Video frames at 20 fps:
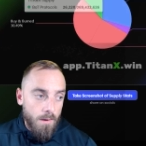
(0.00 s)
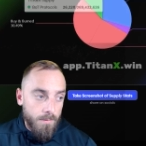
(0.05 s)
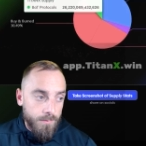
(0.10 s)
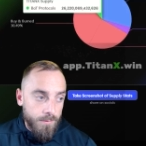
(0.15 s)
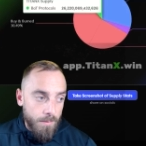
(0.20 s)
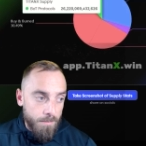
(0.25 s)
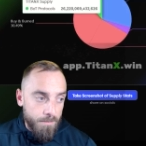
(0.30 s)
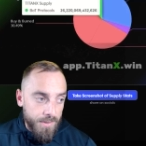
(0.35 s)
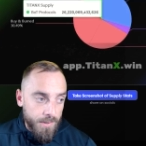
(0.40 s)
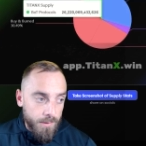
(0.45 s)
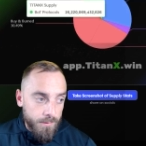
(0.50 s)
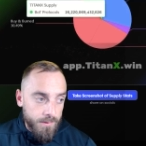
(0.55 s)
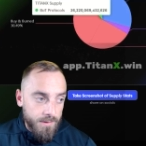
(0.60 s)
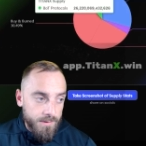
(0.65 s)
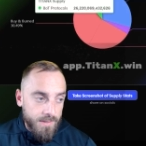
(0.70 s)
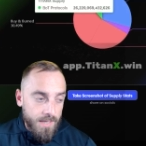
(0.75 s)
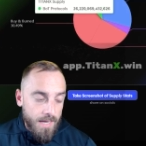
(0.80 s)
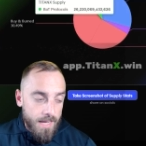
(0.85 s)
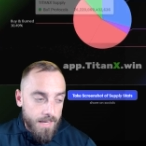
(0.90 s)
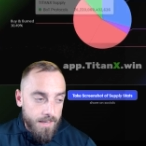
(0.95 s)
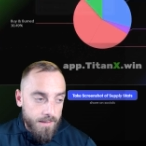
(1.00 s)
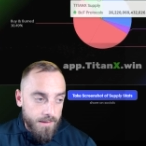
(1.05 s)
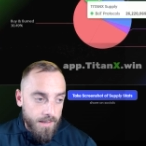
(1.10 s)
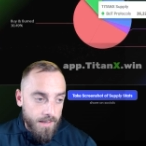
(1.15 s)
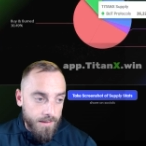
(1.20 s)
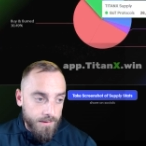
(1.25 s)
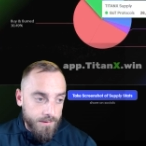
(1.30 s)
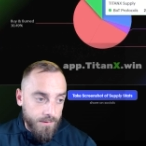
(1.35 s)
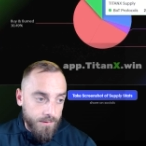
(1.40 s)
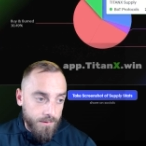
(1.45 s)
the build on
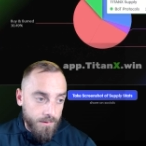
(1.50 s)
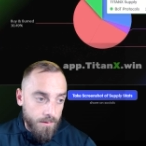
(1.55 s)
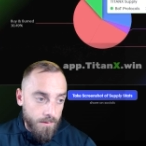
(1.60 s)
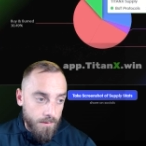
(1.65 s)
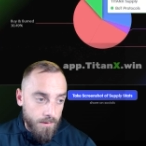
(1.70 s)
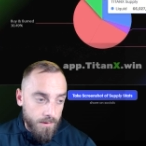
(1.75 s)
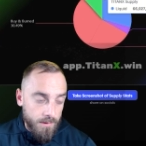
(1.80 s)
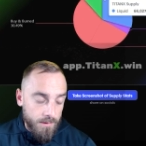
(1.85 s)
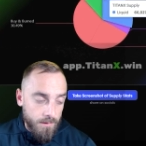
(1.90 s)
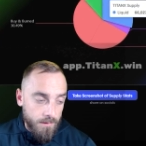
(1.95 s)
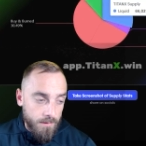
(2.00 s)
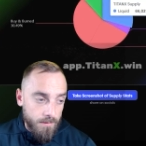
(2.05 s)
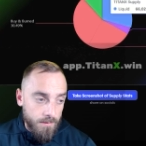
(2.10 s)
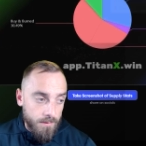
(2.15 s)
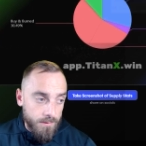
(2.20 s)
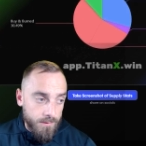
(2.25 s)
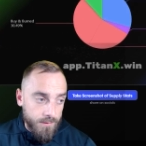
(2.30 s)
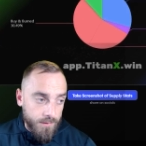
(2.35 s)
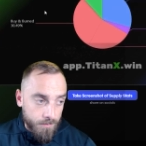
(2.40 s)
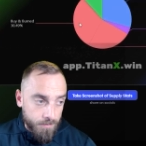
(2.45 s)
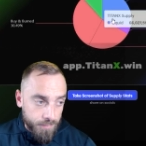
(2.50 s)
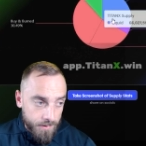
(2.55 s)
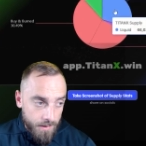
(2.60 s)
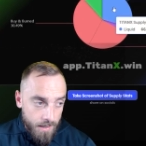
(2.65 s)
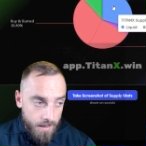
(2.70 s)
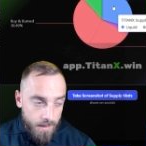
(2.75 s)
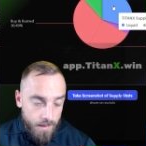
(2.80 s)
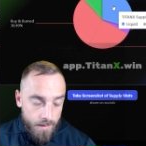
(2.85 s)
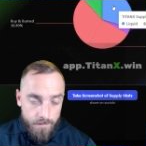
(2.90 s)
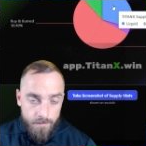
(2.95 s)
TitanX
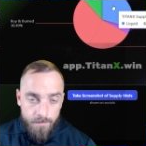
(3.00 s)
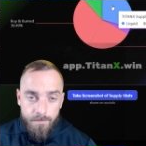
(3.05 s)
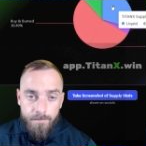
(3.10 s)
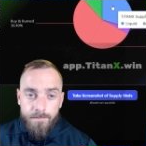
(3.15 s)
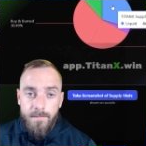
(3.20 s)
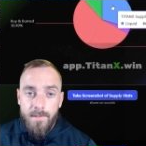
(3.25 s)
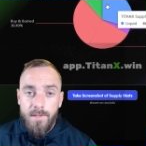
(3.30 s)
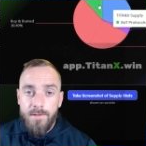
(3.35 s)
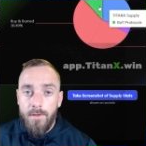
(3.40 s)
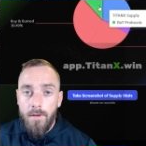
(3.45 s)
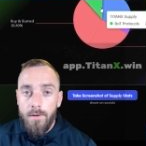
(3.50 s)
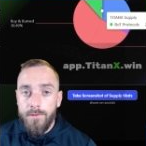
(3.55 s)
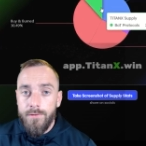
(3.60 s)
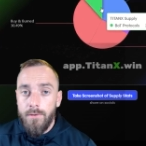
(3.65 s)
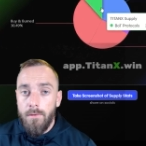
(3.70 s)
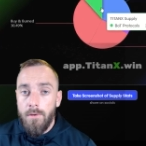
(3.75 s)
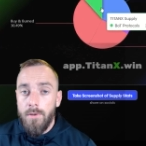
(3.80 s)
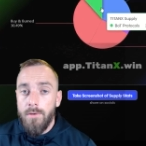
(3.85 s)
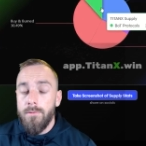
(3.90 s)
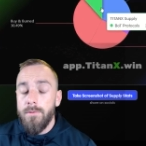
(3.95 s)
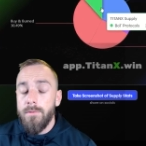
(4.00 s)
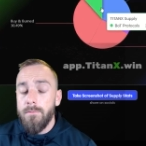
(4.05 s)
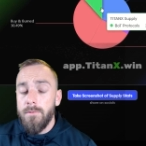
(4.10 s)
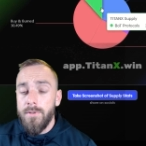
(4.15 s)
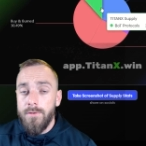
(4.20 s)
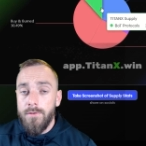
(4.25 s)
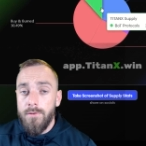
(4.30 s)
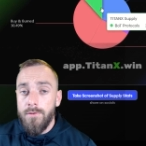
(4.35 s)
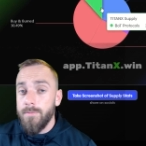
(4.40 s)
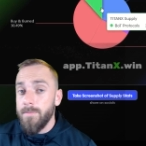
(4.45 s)
supply is also going to
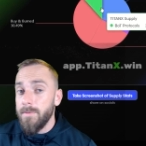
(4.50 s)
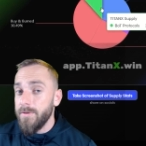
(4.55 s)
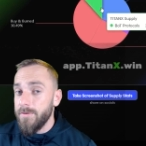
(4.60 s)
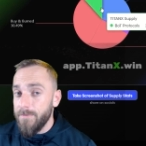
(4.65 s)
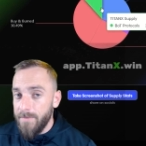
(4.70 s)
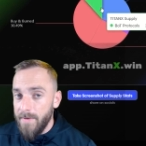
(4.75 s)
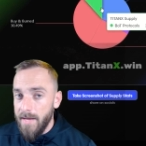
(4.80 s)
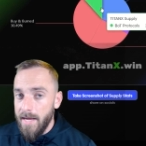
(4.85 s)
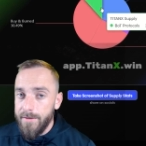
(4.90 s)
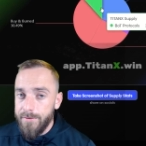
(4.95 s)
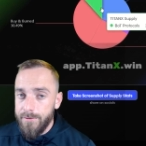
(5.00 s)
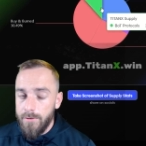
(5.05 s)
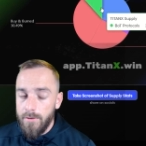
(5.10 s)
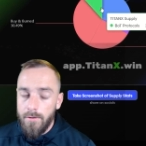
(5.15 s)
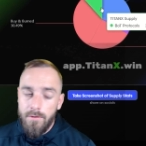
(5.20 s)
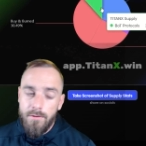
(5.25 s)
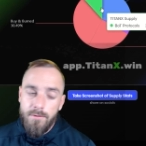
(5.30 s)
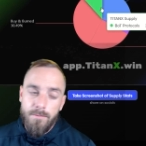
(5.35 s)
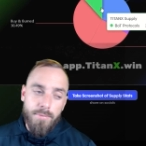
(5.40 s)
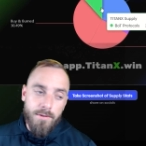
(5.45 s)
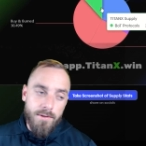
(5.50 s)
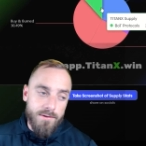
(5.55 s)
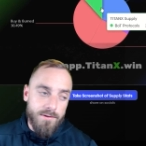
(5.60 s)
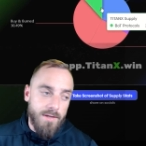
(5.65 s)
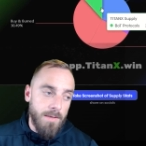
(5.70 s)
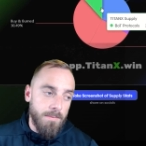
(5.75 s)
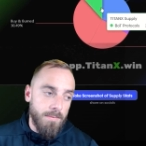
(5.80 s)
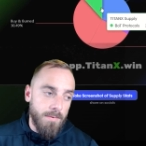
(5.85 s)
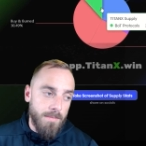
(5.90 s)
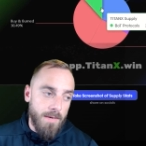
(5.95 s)
reduce much faster, because please
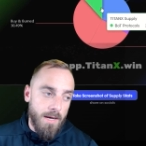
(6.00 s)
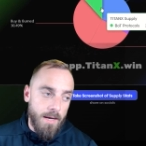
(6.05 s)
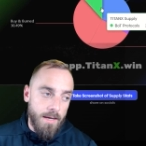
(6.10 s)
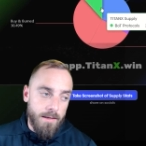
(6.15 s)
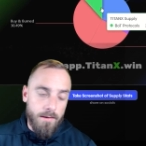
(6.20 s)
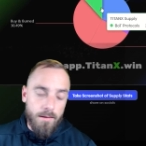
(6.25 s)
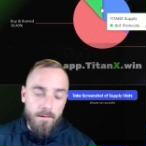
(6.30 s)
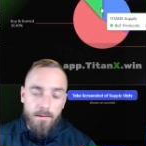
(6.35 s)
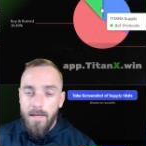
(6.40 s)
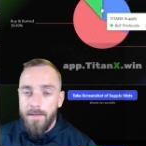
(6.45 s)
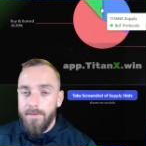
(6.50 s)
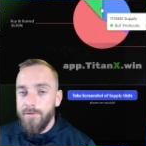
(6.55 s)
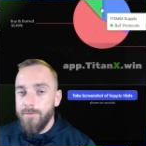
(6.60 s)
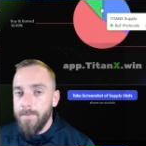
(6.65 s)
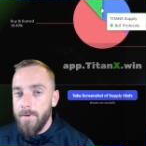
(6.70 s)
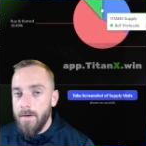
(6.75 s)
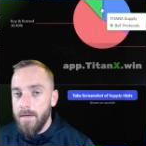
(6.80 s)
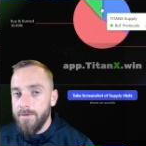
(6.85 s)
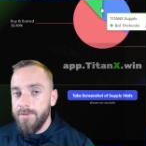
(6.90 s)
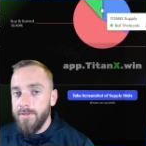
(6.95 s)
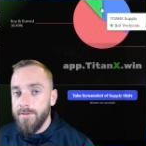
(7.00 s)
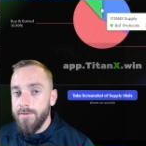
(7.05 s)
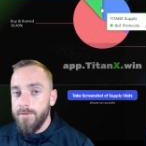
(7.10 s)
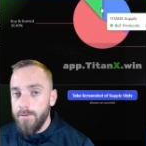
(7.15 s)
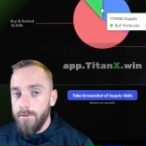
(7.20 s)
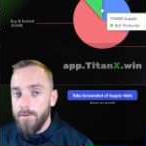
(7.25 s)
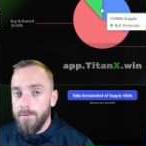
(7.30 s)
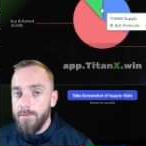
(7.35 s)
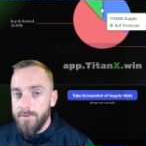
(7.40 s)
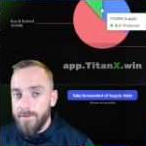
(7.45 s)
keep in mind, a lot of these projects
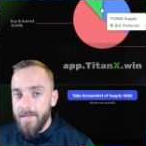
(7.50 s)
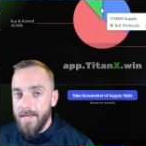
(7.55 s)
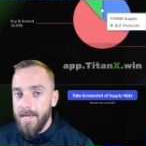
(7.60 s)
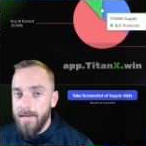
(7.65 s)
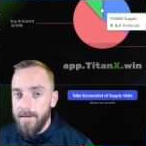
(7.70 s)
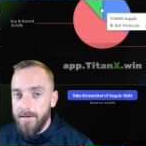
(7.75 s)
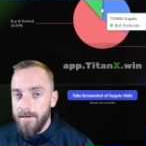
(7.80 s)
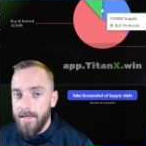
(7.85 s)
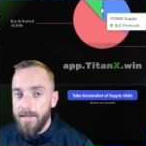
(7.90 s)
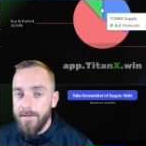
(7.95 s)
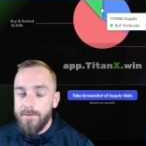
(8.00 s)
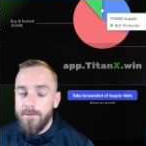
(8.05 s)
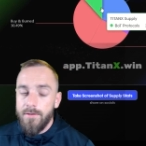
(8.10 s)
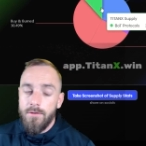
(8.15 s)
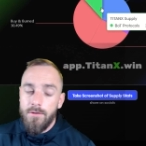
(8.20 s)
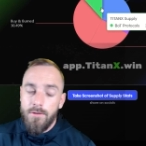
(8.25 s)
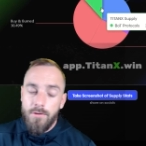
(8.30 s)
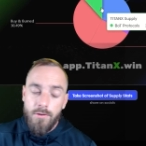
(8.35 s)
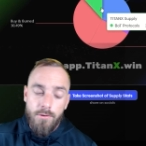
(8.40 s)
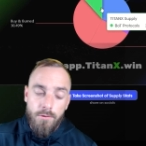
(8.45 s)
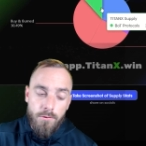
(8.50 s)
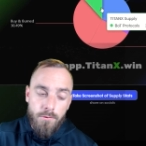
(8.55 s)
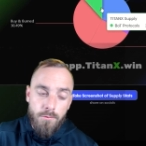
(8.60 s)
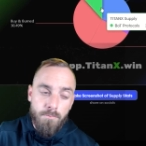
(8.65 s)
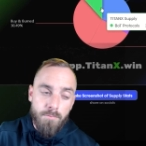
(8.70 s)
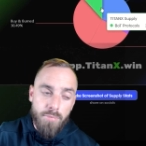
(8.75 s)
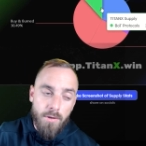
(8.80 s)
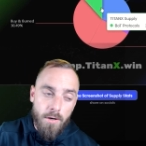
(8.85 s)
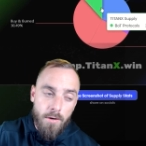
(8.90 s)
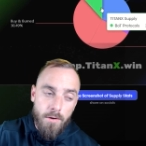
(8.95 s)
use TitanX to
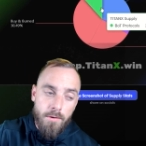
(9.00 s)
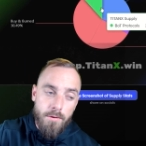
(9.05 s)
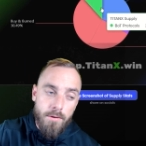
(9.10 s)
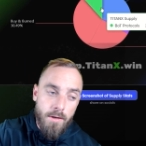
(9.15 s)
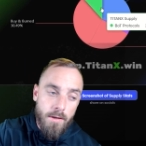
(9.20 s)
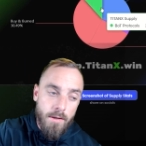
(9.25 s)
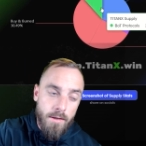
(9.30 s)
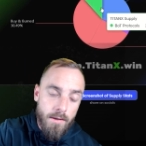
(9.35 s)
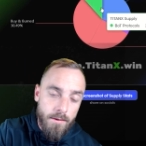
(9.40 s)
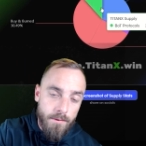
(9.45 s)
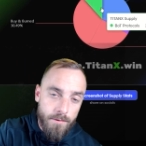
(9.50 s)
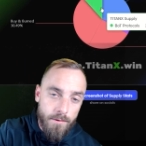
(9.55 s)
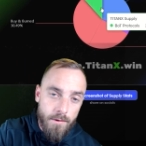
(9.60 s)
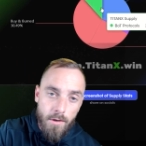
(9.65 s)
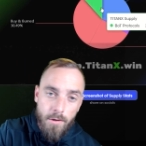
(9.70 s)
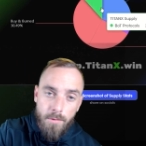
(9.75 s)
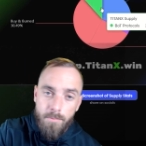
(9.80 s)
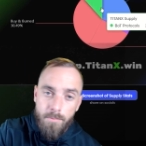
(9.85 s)
burn their